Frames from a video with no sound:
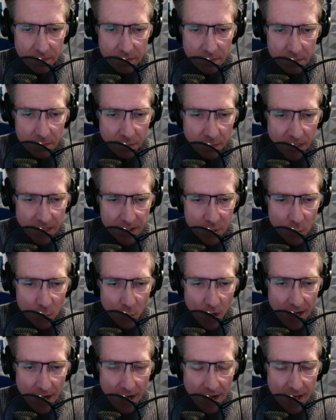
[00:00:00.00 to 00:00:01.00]
Plus,
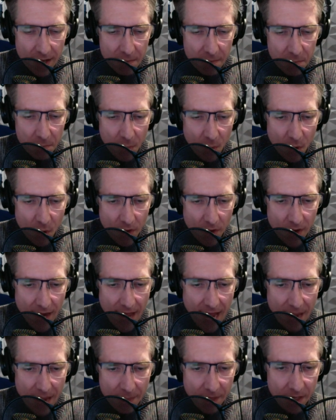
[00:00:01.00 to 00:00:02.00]
why I am more than
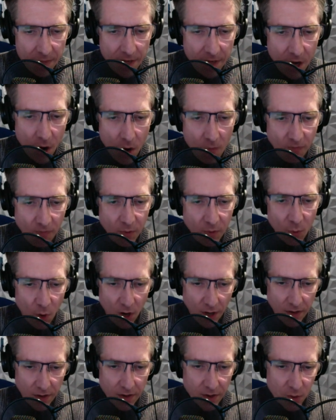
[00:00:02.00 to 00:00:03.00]
happy to be home from
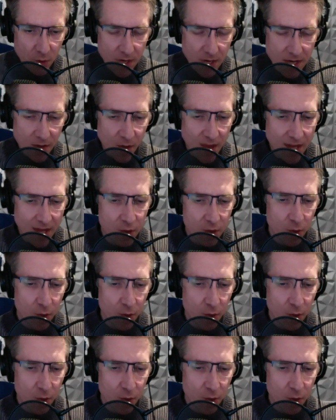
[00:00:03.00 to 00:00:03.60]
work this week thanks to